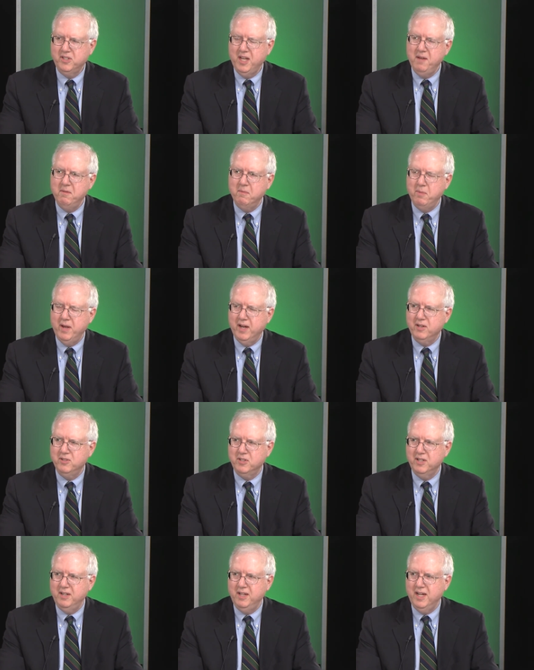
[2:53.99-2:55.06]
game the Packers are
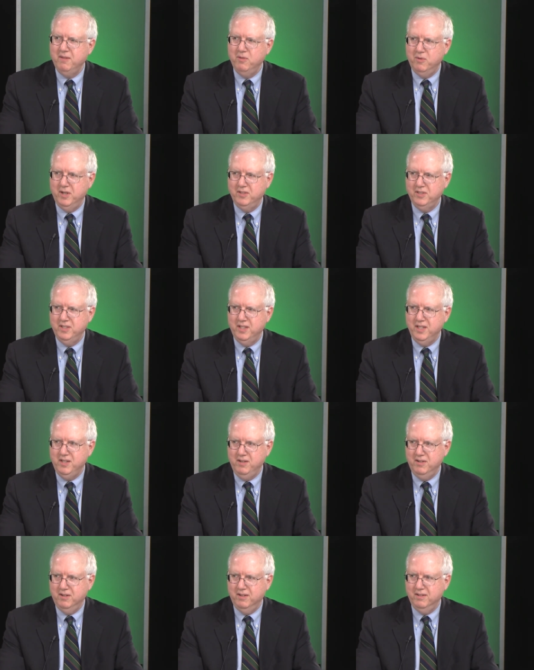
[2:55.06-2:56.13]
going to have the rest of the
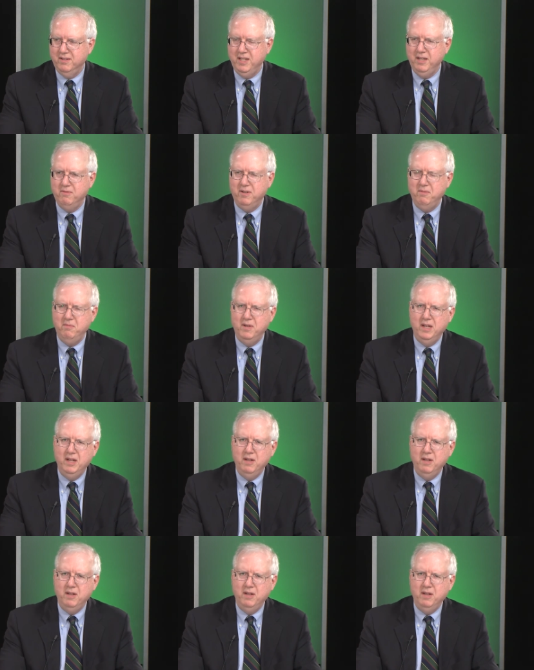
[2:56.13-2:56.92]
year, even